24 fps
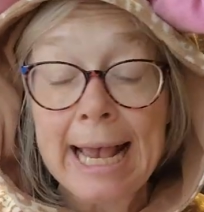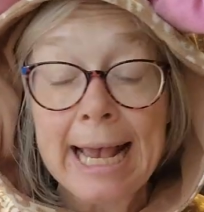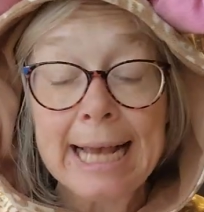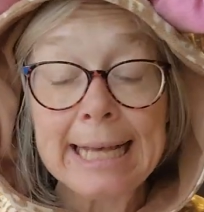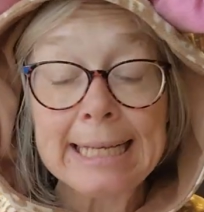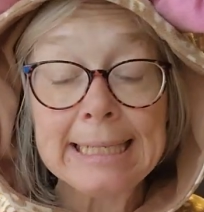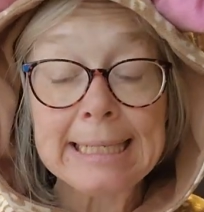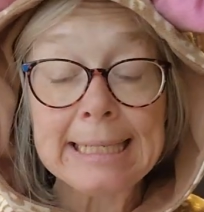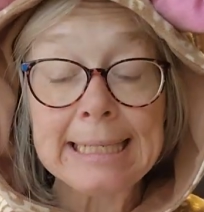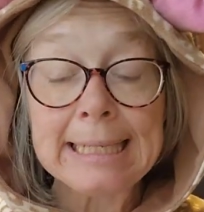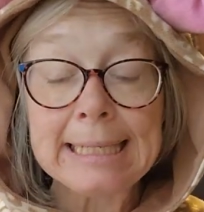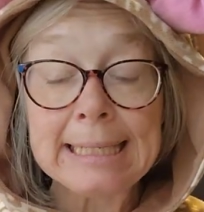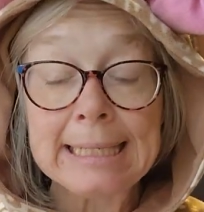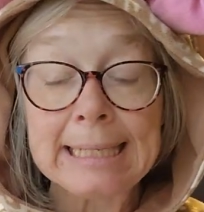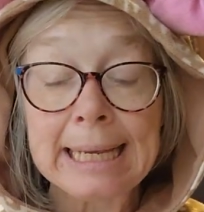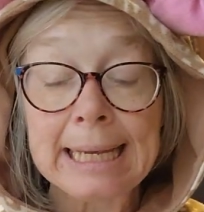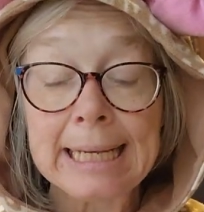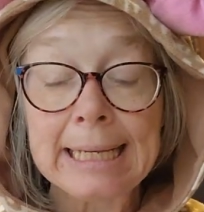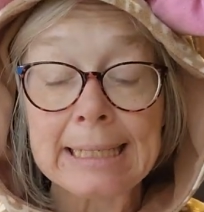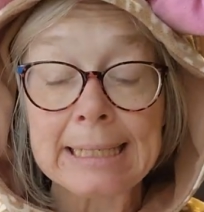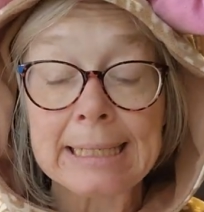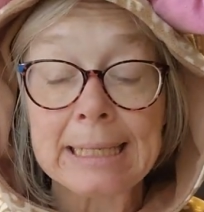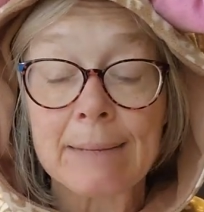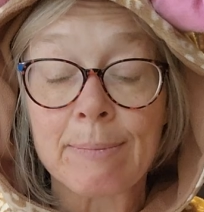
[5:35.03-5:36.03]
As he
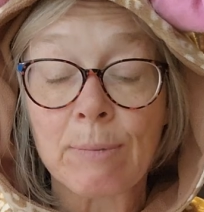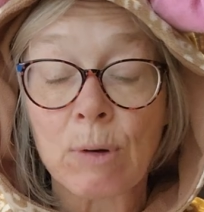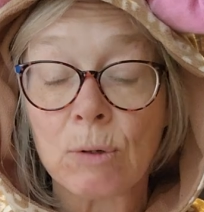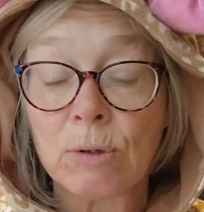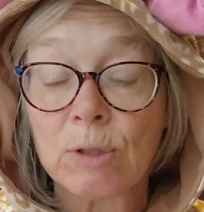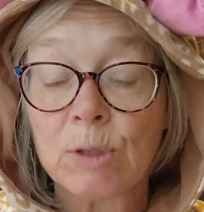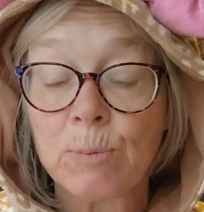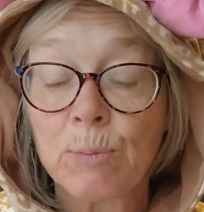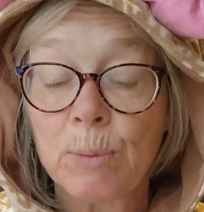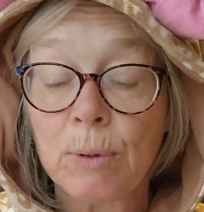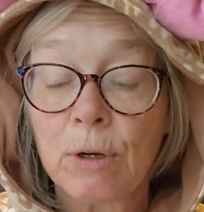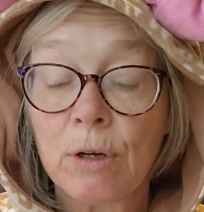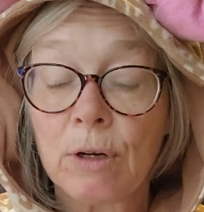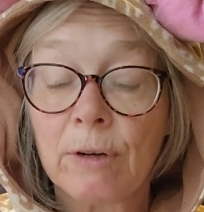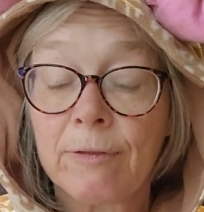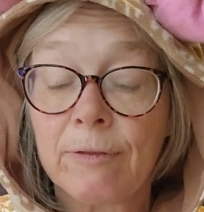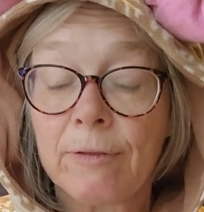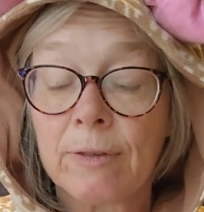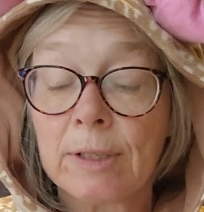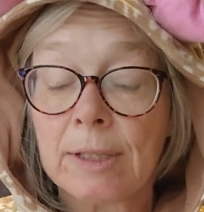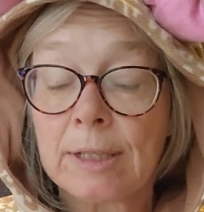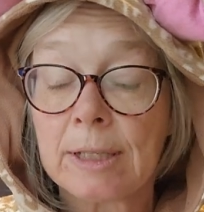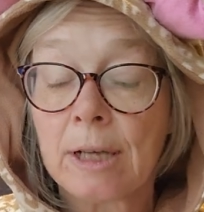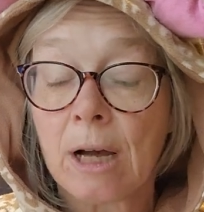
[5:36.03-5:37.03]
sings the most
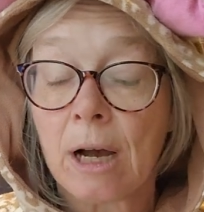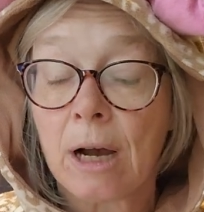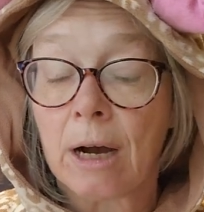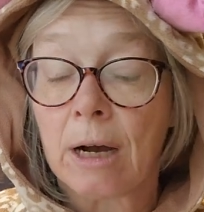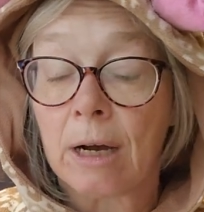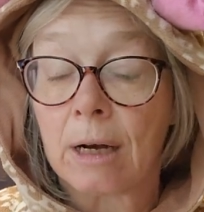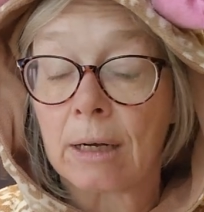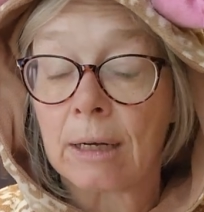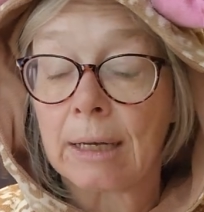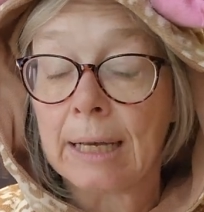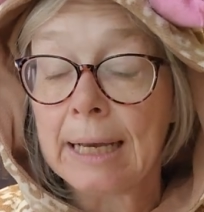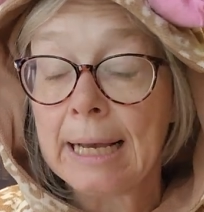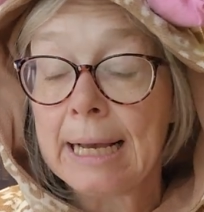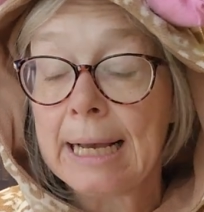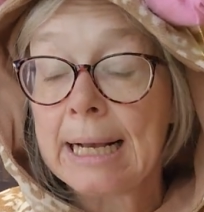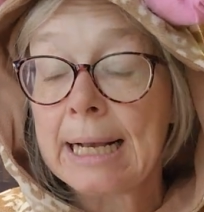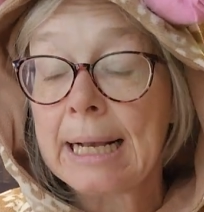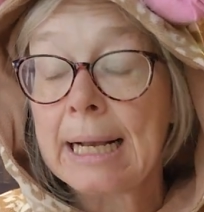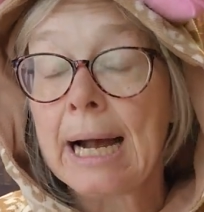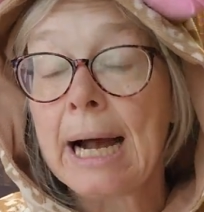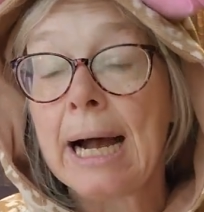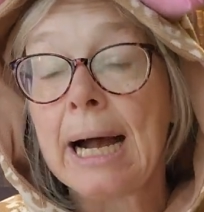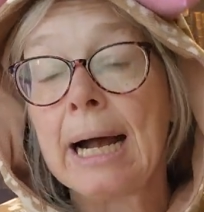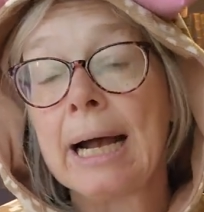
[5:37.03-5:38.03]
beautiful song,
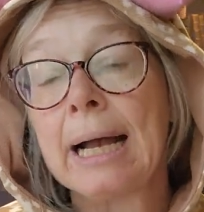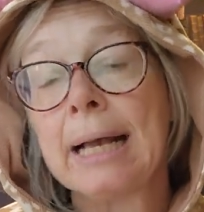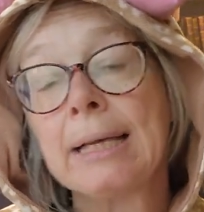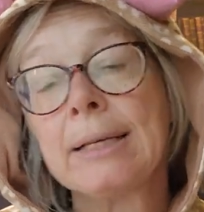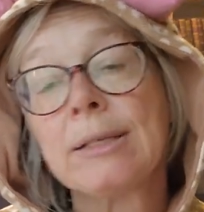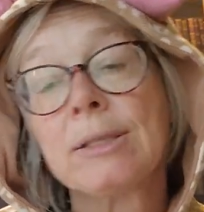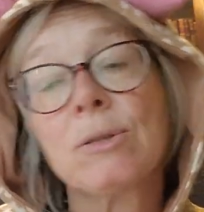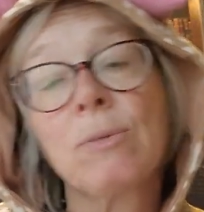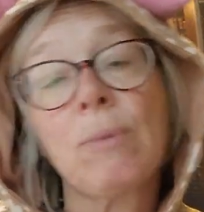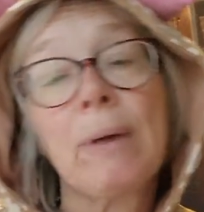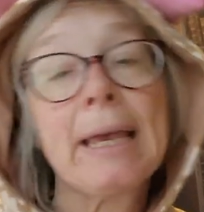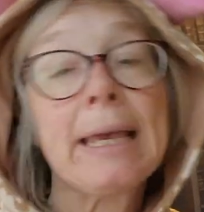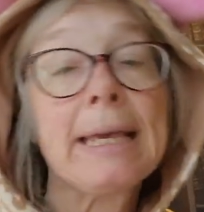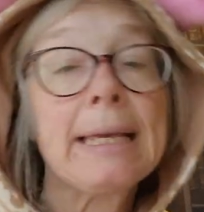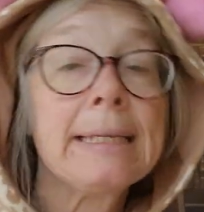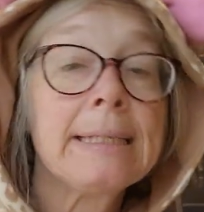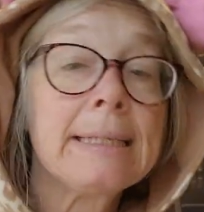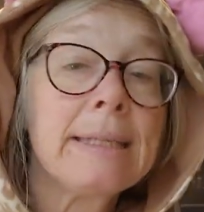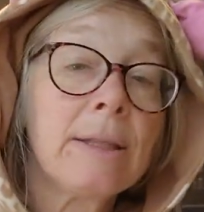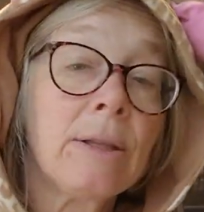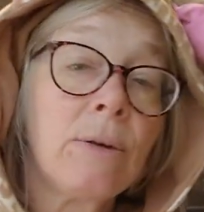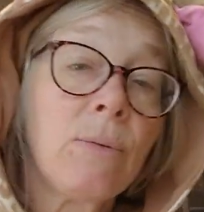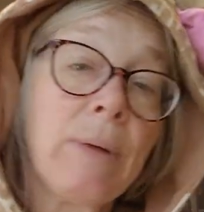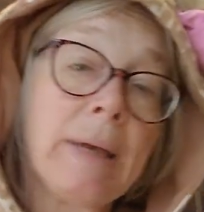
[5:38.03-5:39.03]
Kai
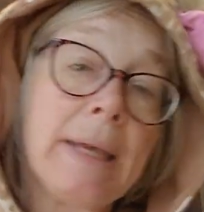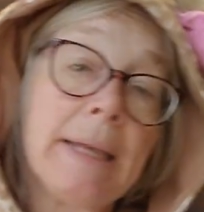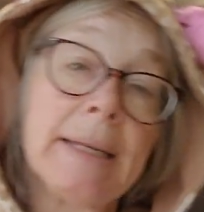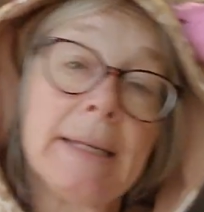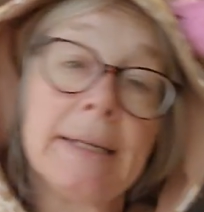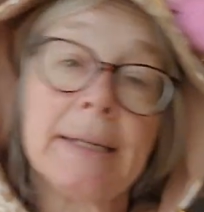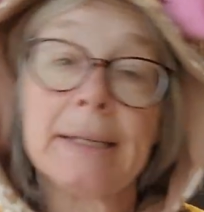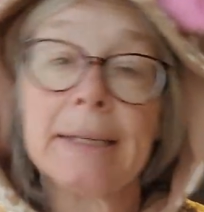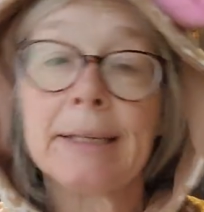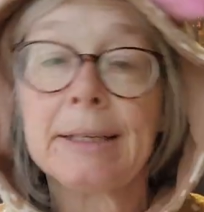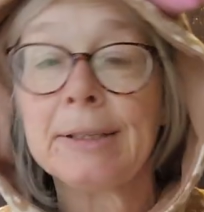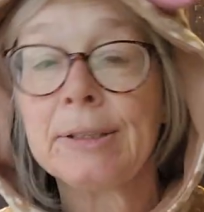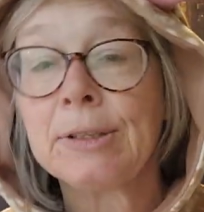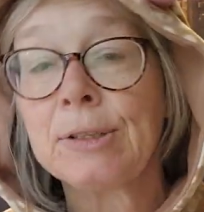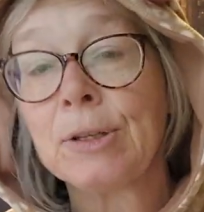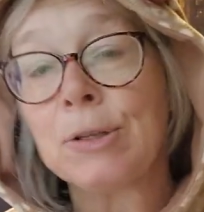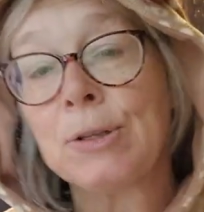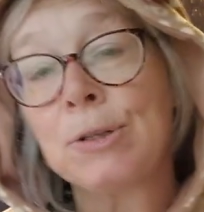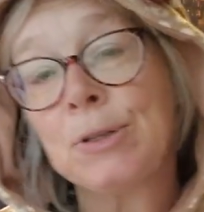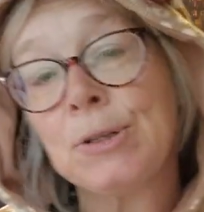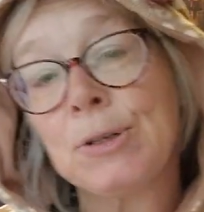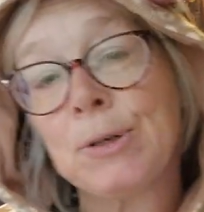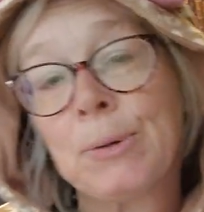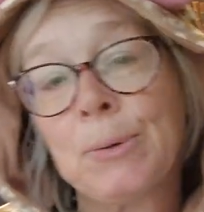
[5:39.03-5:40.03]
sways in the wind to
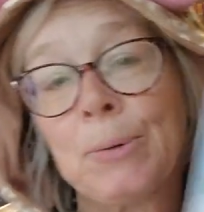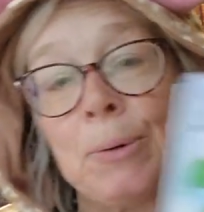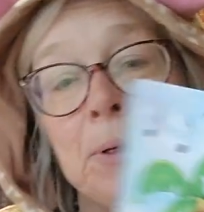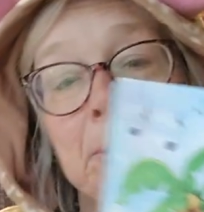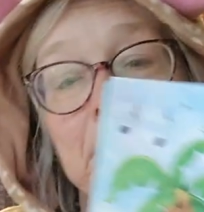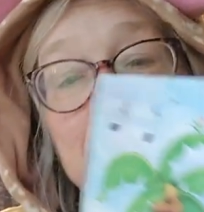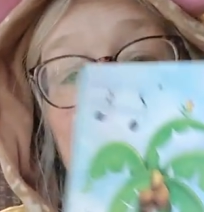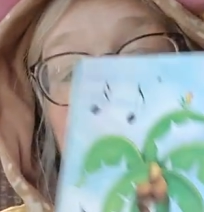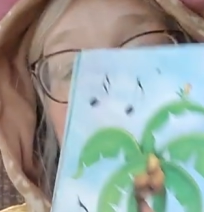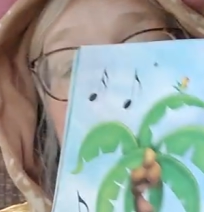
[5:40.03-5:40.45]
the tune.